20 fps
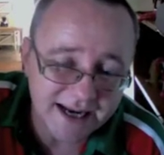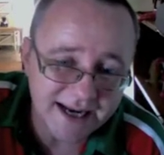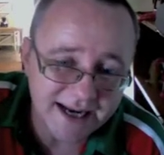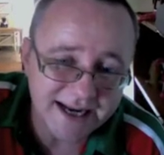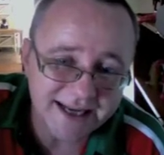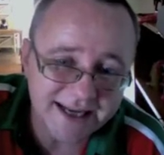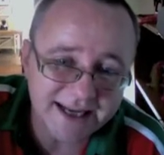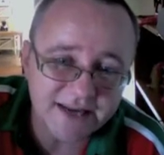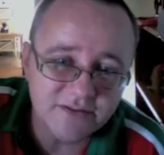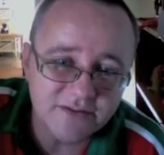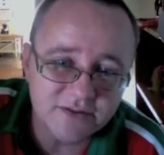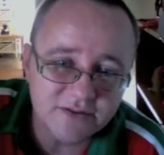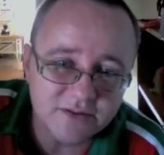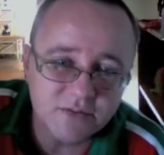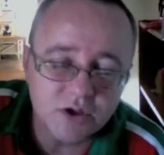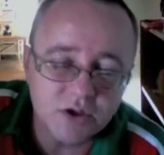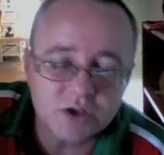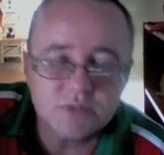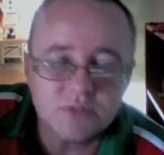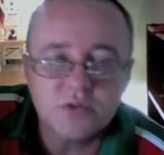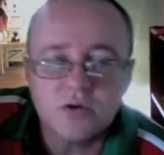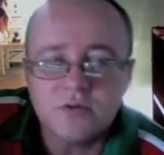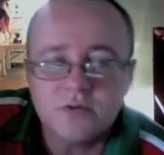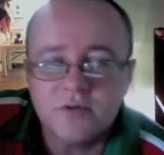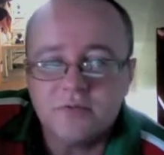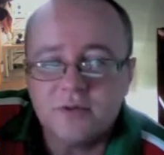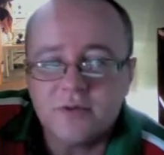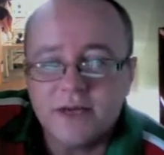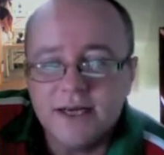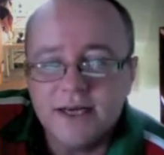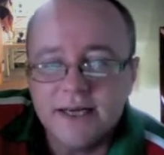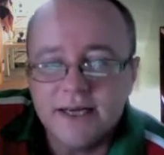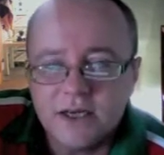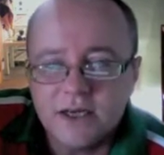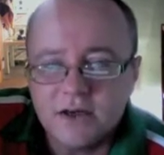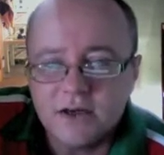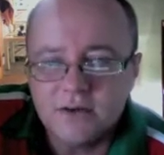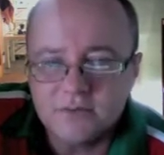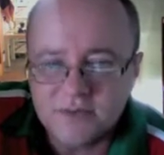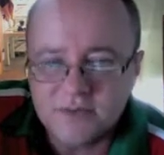It gives much more of a feeling
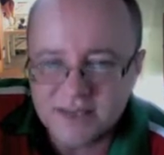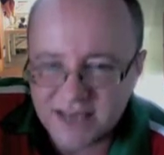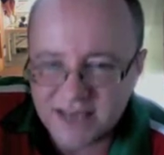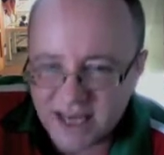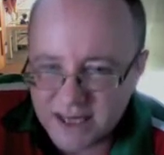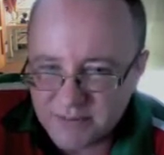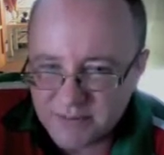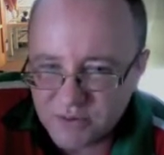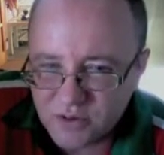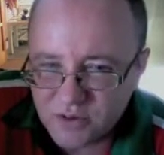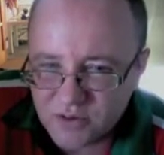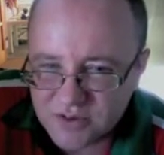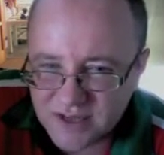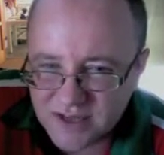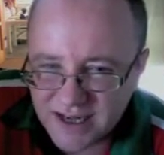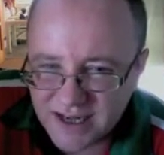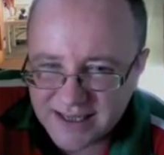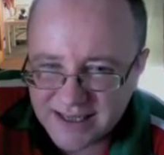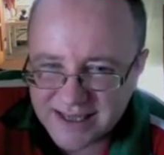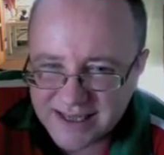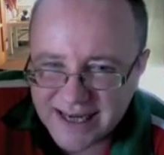of stables and